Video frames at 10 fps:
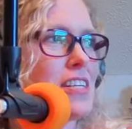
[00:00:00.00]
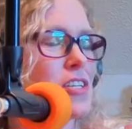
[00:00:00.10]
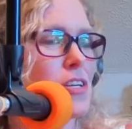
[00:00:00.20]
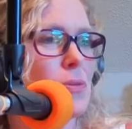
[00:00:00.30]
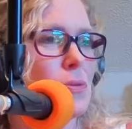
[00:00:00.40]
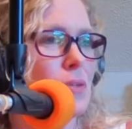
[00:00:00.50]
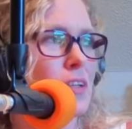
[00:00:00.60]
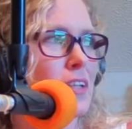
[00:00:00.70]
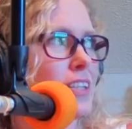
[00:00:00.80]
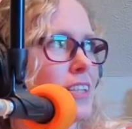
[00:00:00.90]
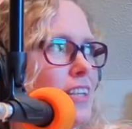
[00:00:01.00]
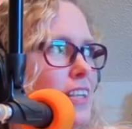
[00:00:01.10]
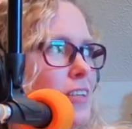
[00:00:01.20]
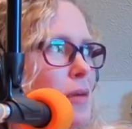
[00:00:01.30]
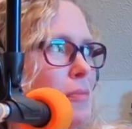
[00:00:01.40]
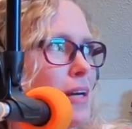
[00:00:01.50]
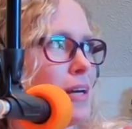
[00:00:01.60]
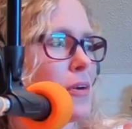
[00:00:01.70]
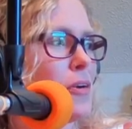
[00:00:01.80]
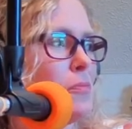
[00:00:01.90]
in this cooler in my
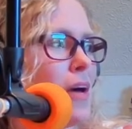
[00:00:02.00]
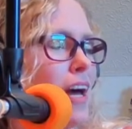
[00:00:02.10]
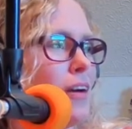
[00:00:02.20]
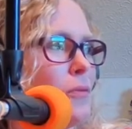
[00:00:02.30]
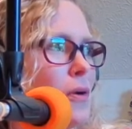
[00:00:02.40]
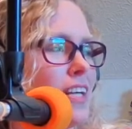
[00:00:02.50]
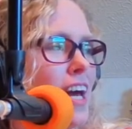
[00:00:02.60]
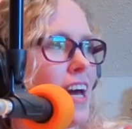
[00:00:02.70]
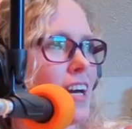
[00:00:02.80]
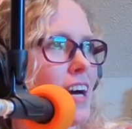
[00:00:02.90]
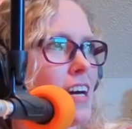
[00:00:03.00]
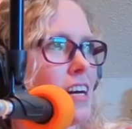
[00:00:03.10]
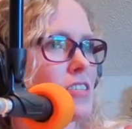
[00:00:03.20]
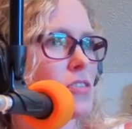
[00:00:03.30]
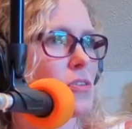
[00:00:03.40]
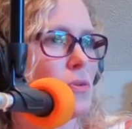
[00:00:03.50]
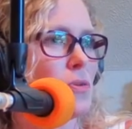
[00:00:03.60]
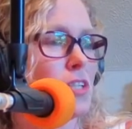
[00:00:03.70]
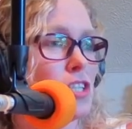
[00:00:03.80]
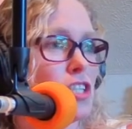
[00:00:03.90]
bedroom. And one day I got out of
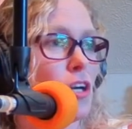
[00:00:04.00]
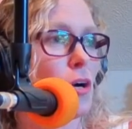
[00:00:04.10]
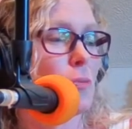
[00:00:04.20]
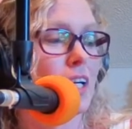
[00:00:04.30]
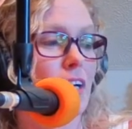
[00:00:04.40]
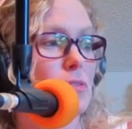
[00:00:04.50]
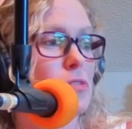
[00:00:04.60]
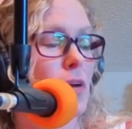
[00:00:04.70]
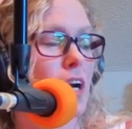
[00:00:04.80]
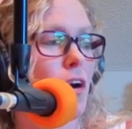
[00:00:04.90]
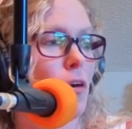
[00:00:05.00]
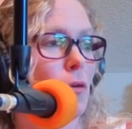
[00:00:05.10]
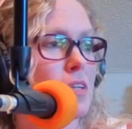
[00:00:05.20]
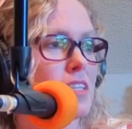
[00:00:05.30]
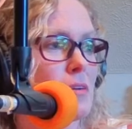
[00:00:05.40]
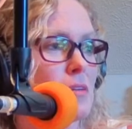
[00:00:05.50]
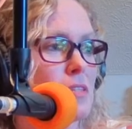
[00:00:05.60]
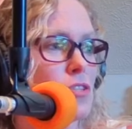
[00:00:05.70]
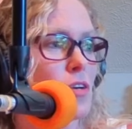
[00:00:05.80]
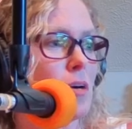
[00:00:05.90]
school and she told me to go straight home because I was
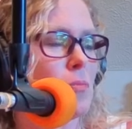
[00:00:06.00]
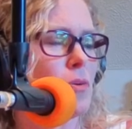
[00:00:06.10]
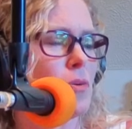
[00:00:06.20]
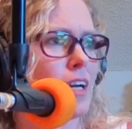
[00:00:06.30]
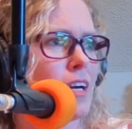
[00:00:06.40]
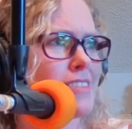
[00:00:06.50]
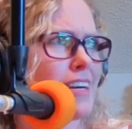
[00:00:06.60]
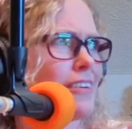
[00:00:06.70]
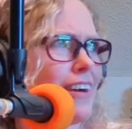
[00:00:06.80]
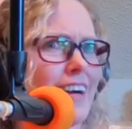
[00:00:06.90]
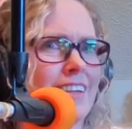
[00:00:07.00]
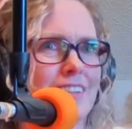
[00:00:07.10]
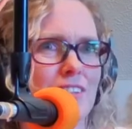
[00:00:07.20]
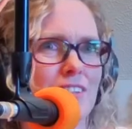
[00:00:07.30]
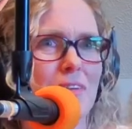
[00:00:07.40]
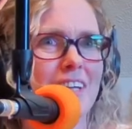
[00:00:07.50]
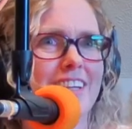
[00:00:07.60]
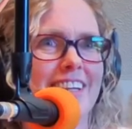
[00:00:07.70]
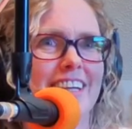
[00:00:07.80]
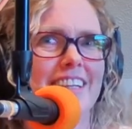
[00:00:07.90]
in trouble. And I was like, I didn't do
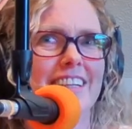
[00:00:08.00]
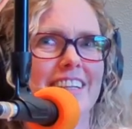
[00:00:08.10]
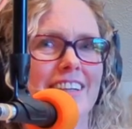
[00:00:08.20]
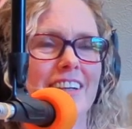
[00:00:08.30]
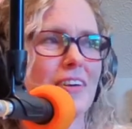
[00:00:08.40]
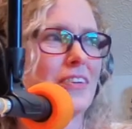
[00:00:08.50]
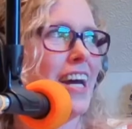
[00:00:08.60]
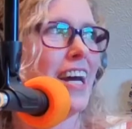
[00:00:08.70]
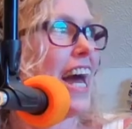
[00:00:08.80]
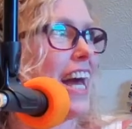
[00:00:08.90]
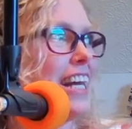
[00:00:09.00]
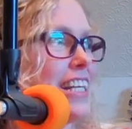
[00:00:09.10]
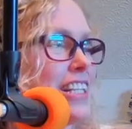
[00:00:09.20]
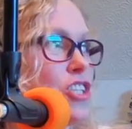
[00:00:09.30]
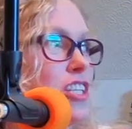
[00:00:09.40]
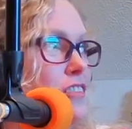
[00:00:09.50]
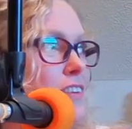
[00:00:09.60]
anything, you know and she